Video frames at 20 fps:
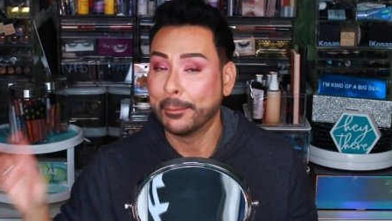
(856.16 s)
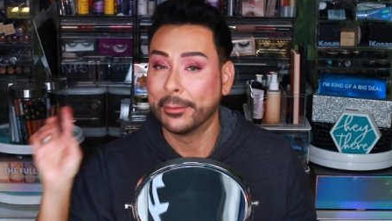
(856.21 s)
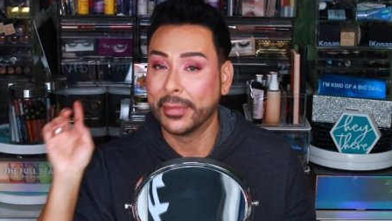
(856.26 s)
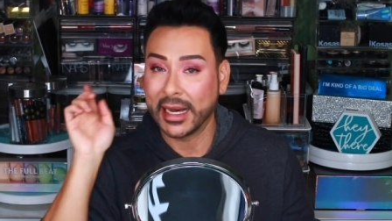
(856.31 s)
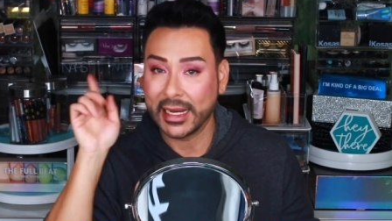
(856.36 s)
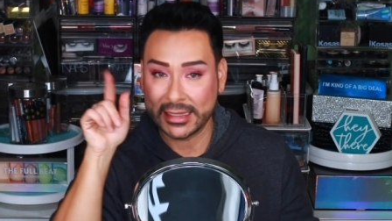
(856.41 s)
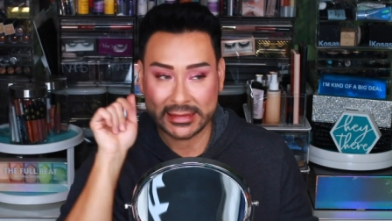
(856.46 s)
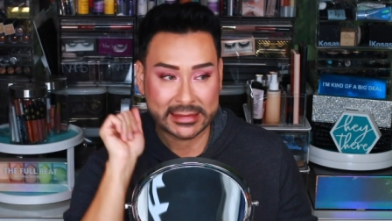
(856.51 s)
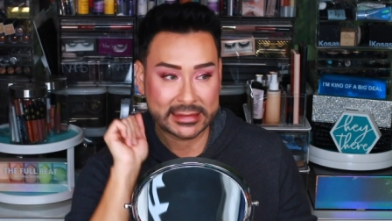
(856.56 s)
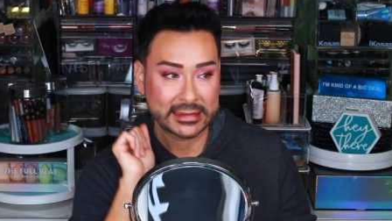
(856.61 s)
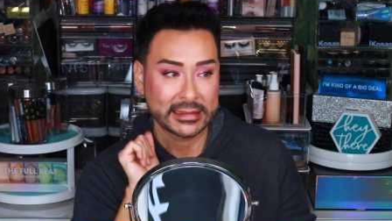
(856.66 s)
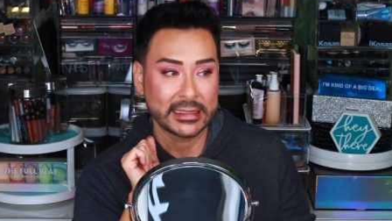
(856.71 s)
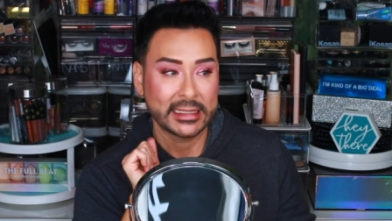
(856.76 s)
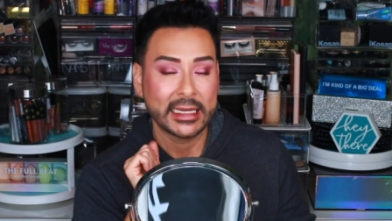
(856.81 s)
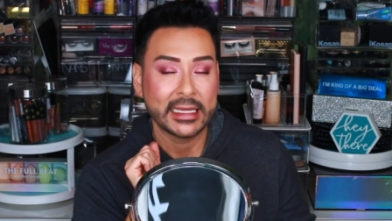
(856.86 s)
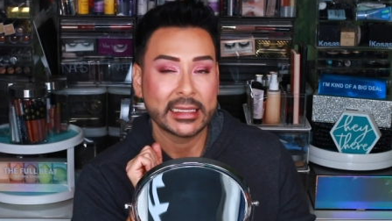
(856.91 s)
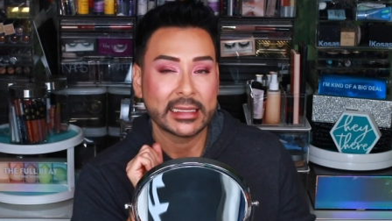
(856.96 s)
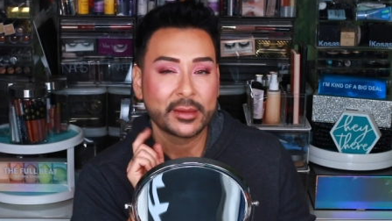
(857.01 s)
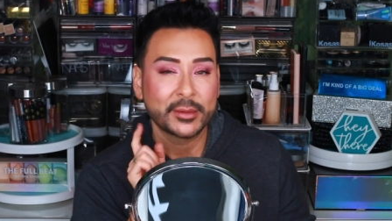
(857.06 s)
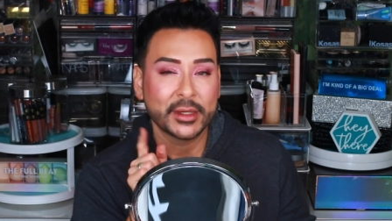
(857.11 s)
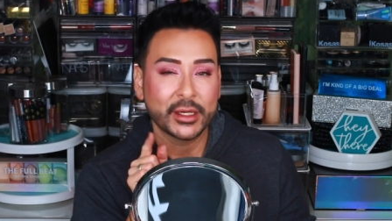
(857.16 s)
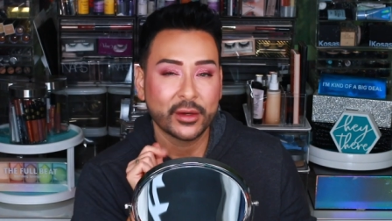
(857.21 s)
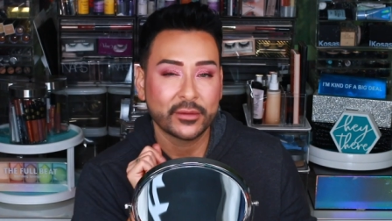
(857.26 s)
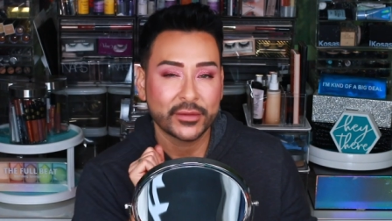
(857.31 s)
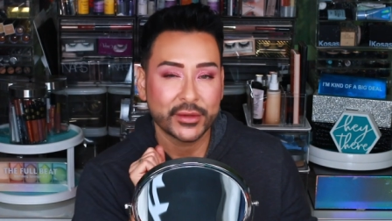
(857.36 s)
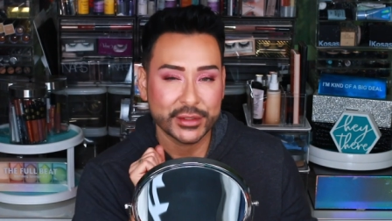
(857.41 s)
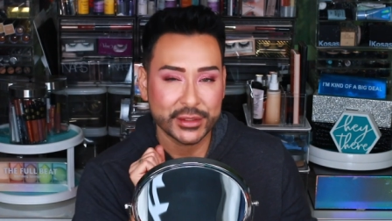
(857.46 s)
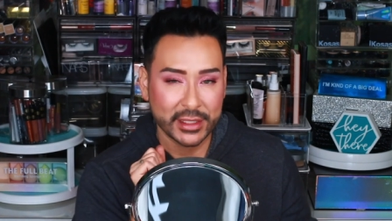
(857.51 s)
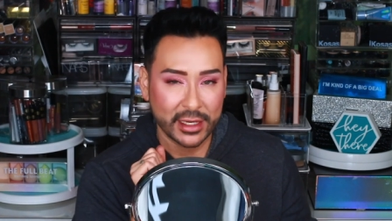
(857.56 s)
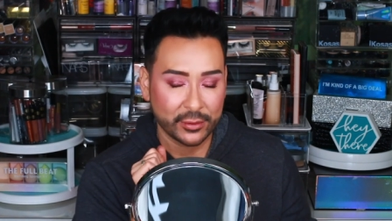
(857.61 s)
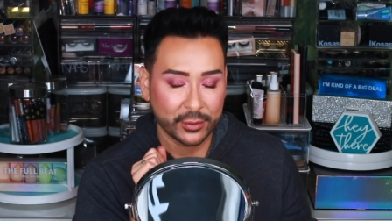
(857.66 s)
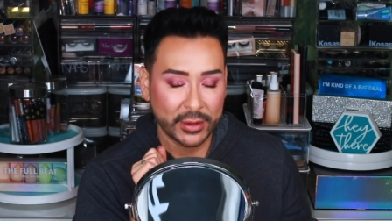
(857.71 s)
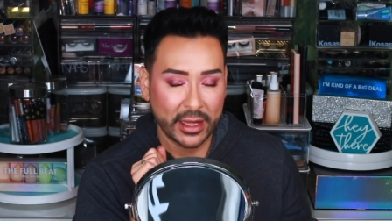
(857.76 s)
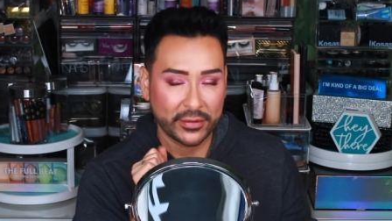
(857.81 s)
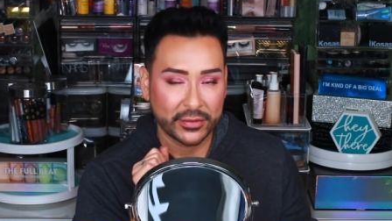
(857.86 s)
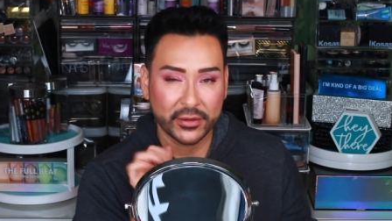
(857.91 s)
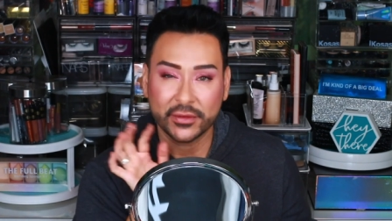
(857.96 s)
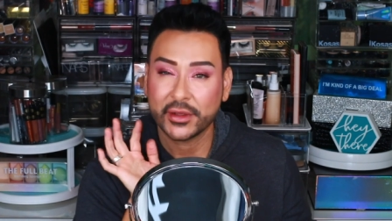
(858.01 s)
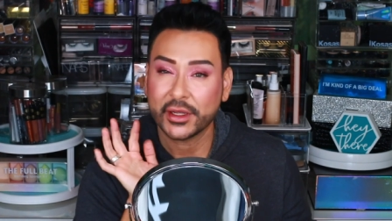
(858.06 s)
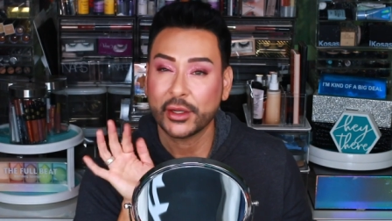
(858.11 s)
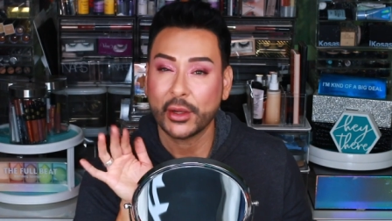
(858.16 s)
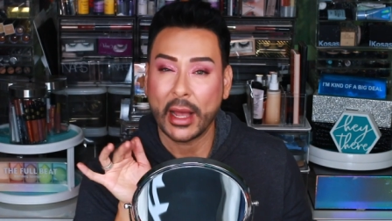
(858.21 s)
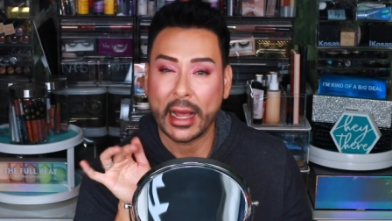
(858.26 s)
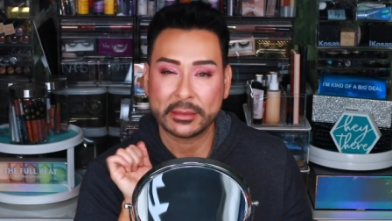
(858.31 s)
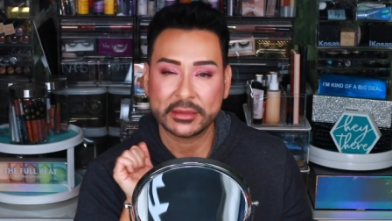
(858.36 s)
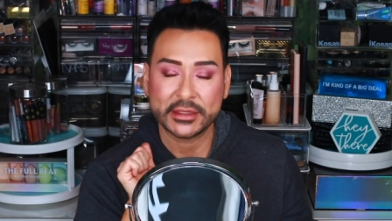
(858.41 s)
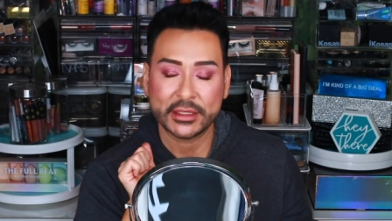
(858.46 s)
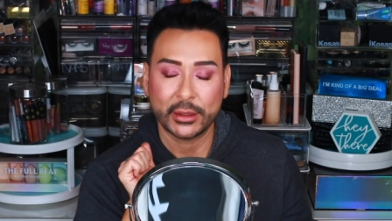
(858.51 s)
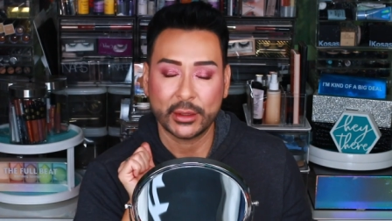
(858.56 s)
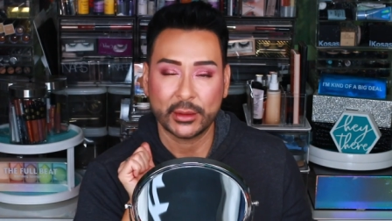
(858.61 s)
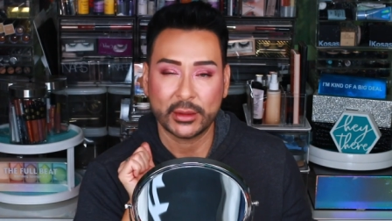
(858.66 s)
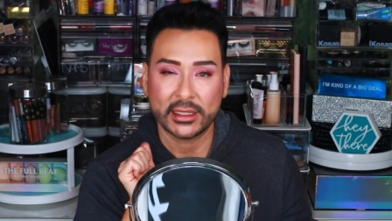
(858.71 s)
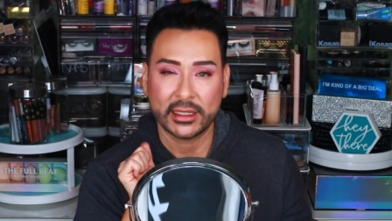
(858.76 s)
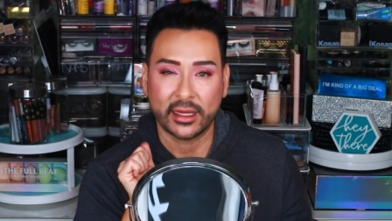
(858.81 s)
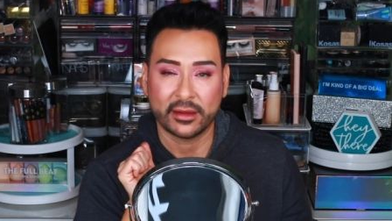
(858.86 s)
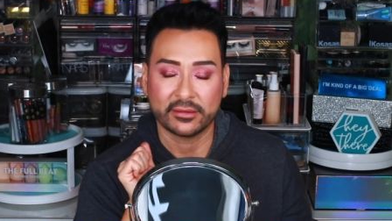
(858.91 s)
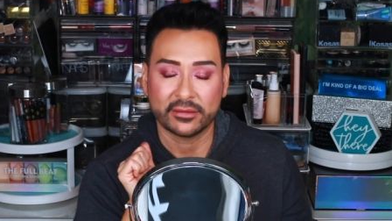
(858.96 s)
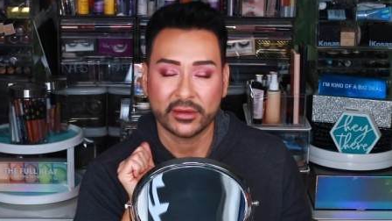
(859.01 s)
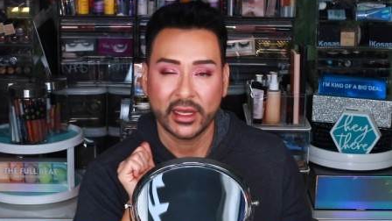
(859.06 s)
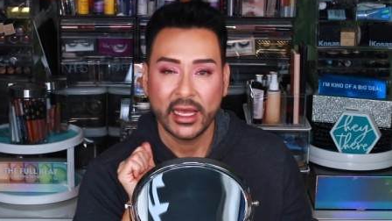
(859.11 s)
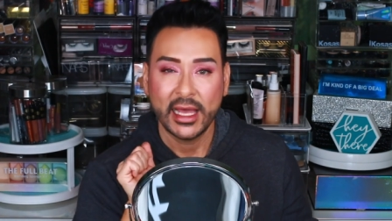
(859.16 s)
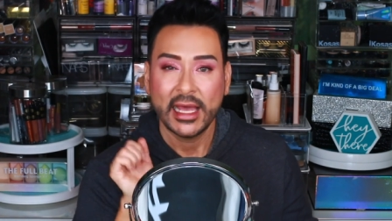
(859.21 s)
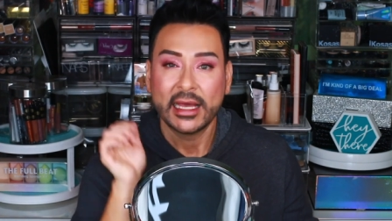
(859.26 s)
but let me know if there's another one out there that you absolutely love.